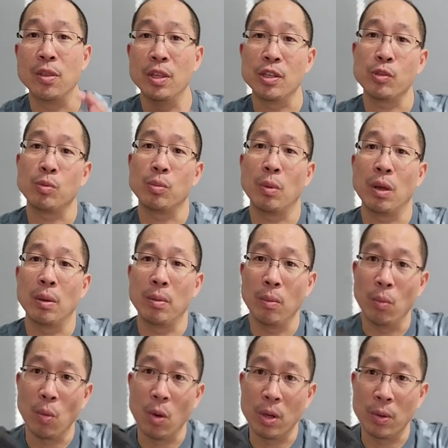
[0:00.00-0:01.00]
This
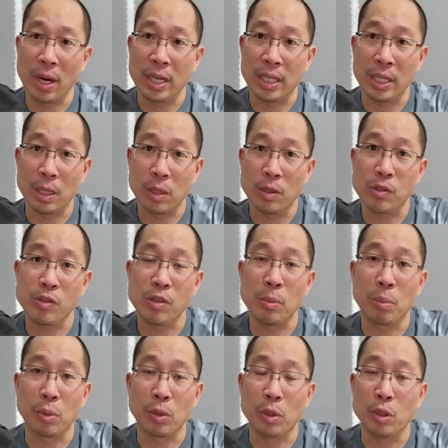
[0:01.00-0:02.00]
one right here, this is
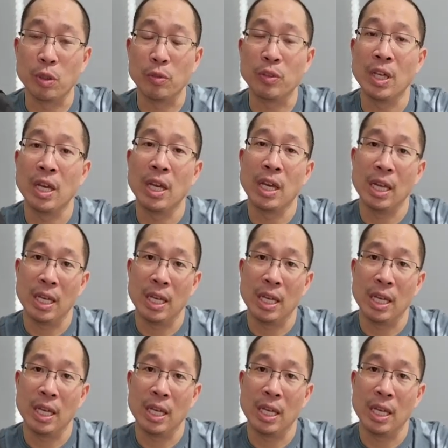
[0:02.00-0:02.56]
improved.